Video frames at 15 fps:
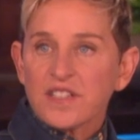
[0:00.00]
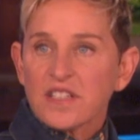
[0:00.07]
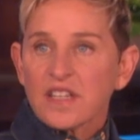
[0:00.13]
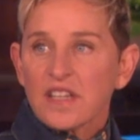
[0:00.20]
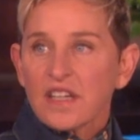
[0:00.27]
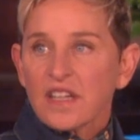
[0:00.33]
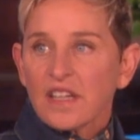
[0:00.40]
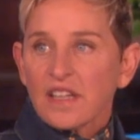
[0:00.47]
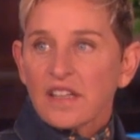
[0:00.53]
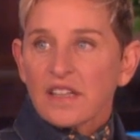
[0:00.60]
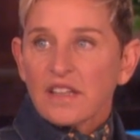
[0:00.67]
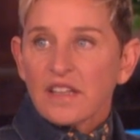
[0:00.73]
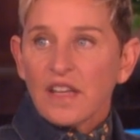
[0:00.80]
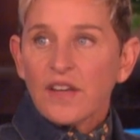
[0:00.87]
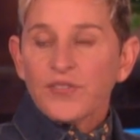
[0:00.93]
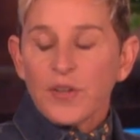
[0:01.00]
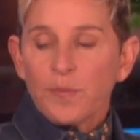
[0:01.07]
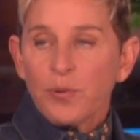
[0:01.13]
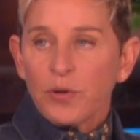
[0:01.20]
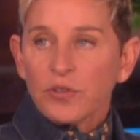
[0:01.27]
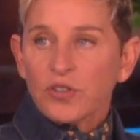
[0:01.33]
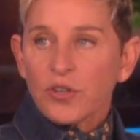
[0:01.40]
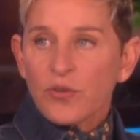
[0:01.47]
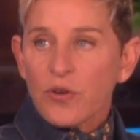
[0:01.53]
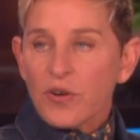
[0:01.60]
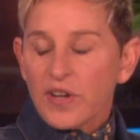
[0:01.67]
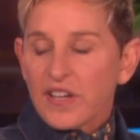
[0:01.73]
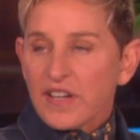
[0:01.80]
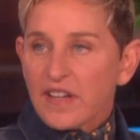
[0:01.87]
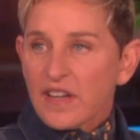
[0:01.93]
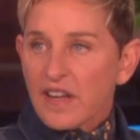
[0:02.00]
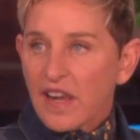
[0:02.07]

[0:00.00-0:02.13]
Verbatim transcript: oh, oh, oh, oh. if you pulled a groin. I